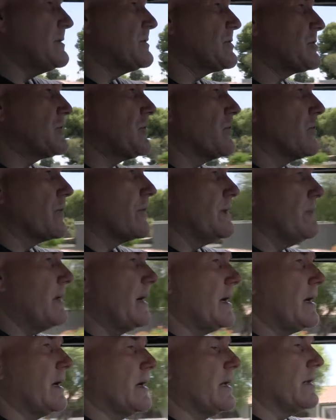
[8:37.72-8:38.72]
story
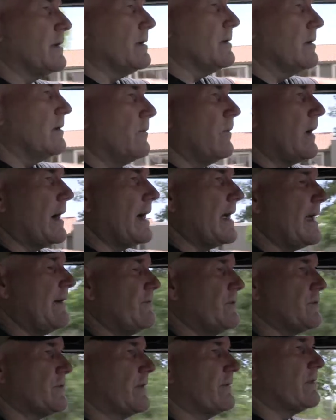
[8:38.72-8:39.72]
behind why I
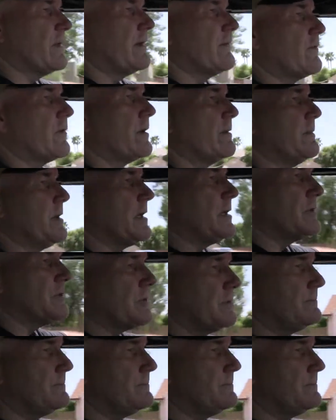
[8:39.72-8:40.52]
haven't driven it very much.